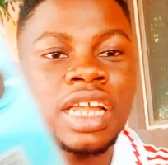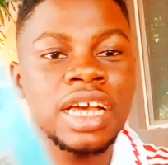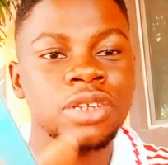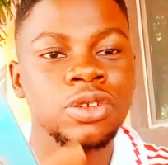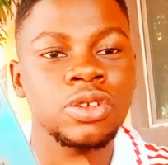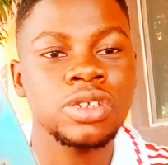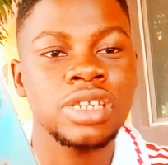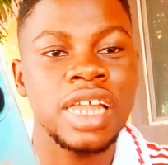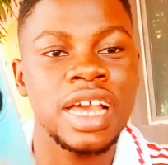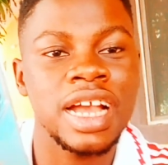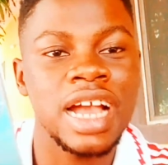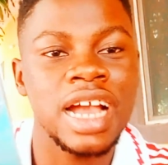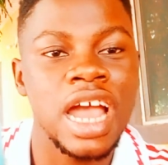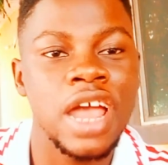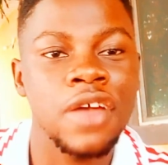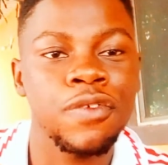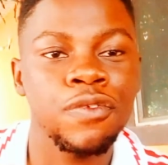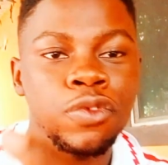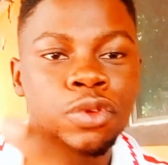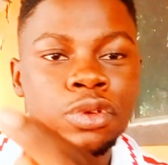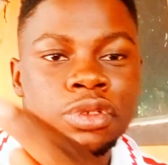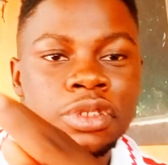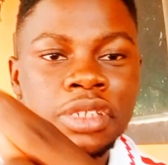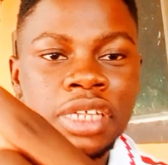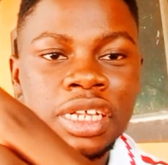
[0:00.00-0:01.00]
like just like
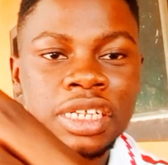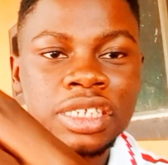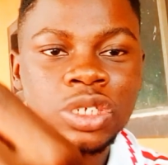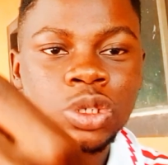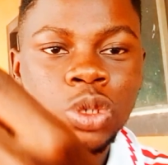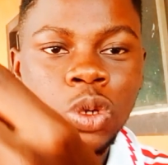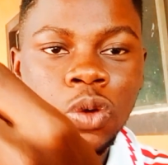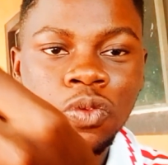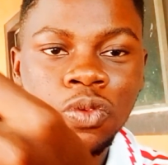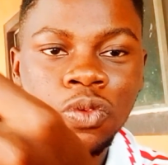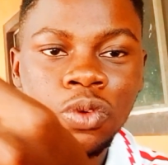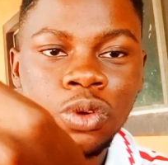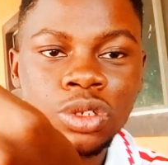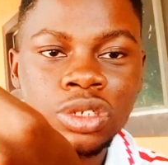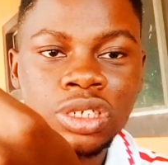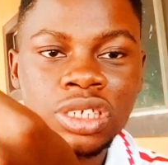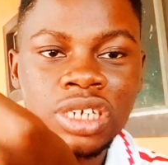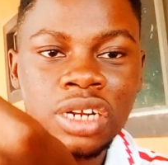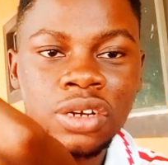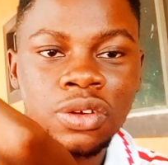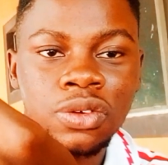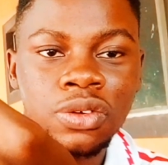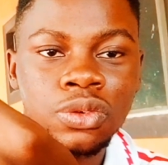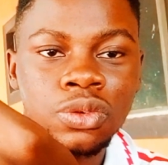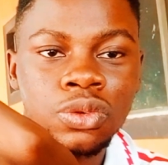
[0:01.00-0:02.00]
iPhone 13 or 14,
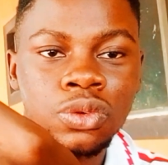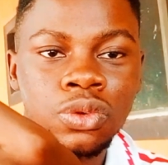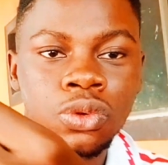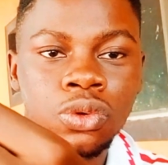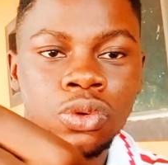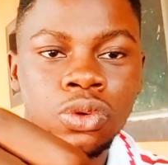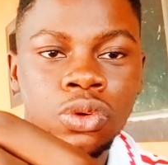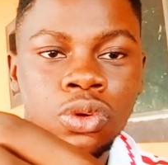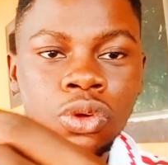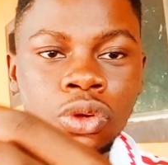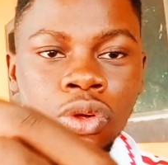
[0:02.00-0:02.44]
I don't know.